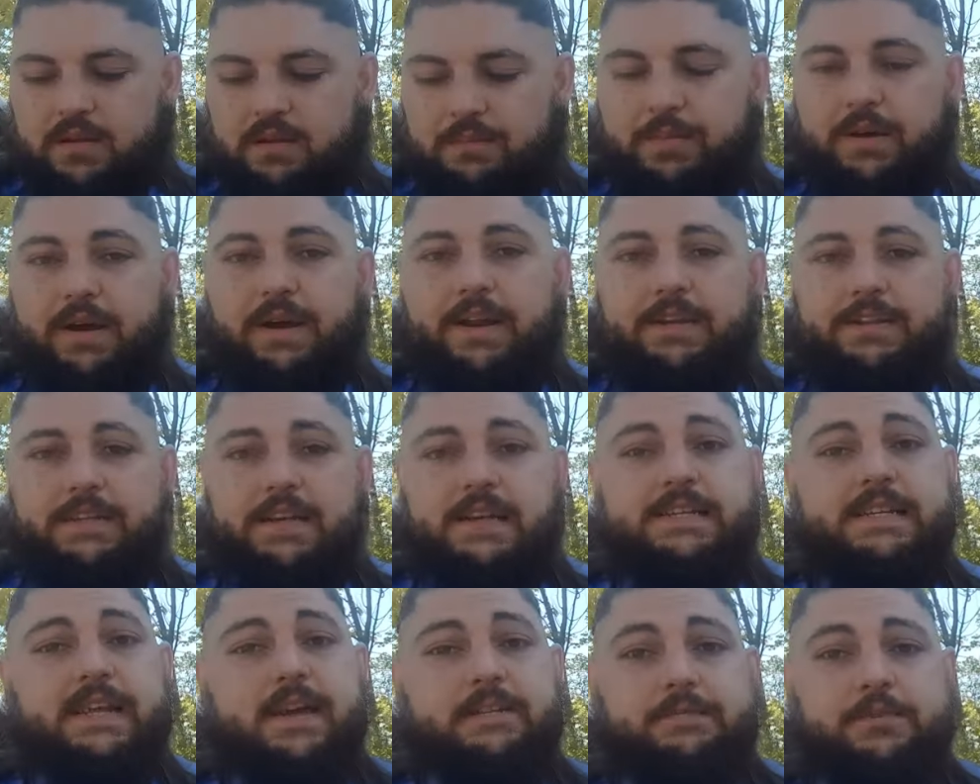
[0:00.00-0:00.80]
But it
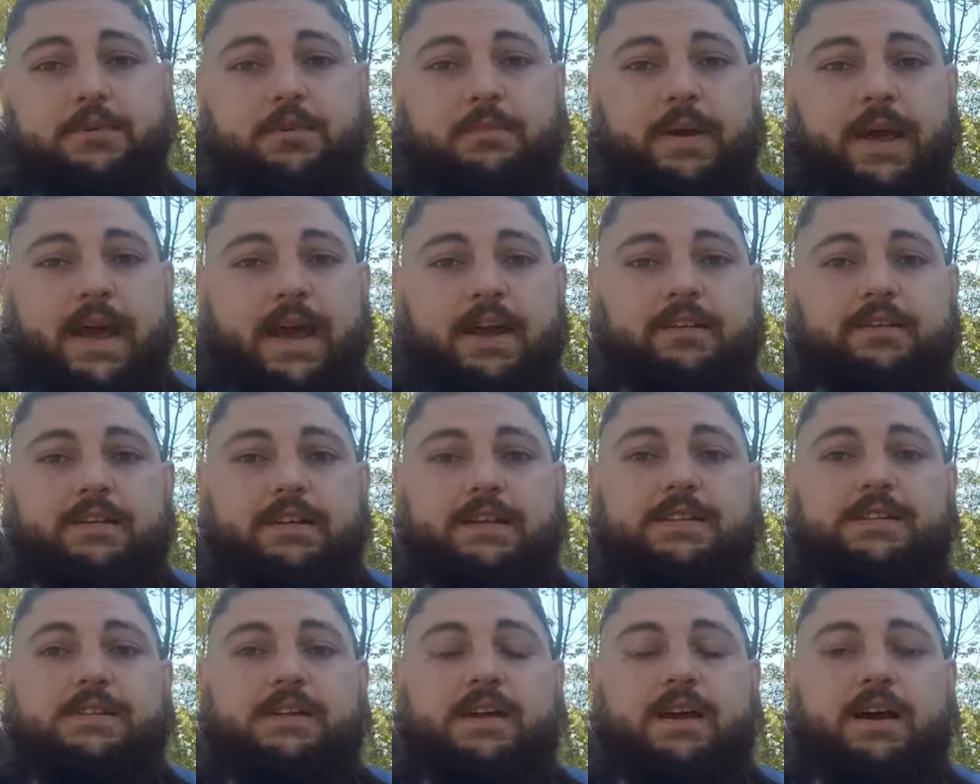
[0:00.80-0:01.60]
does have two
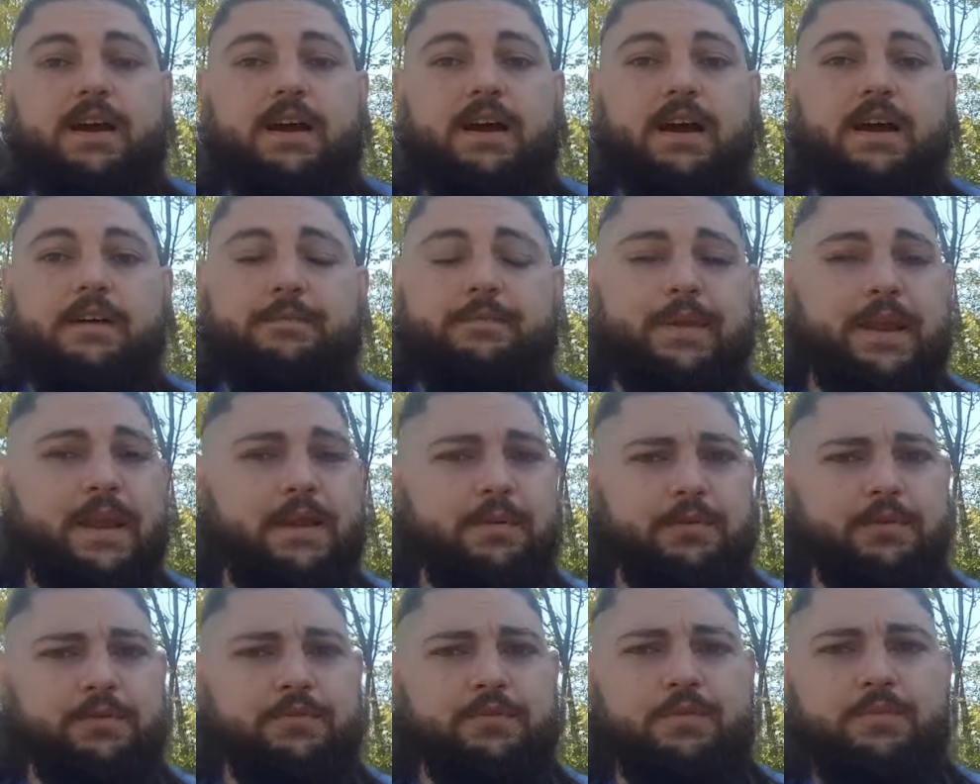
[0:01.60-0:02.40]
batteries. Uh, I've been
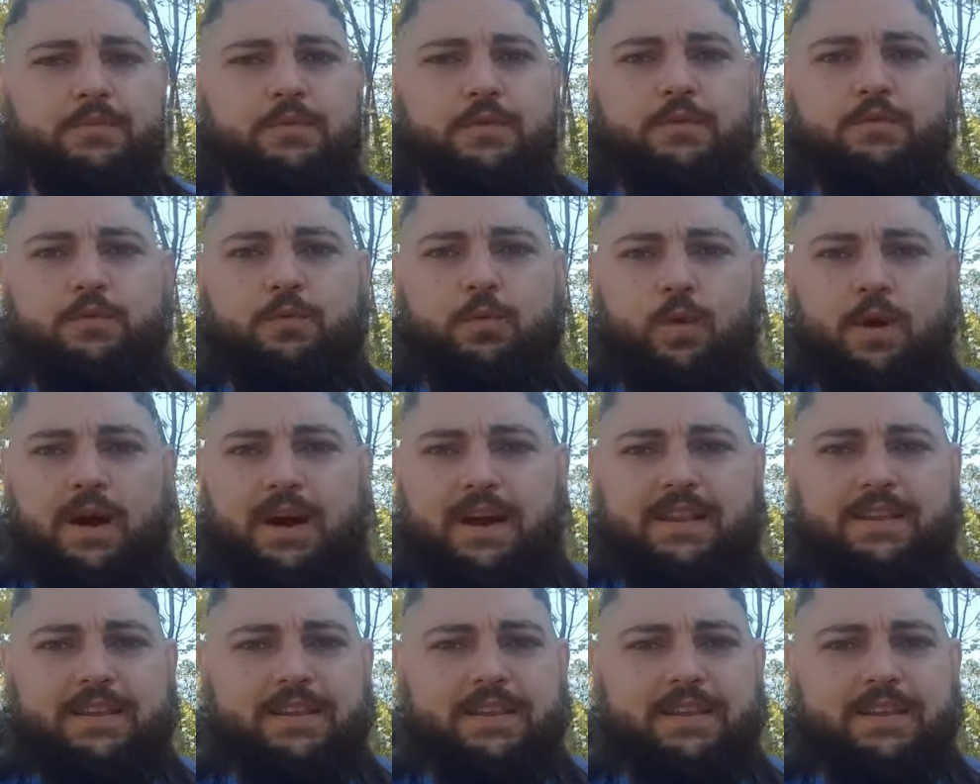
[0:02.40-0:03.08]
able to remove one.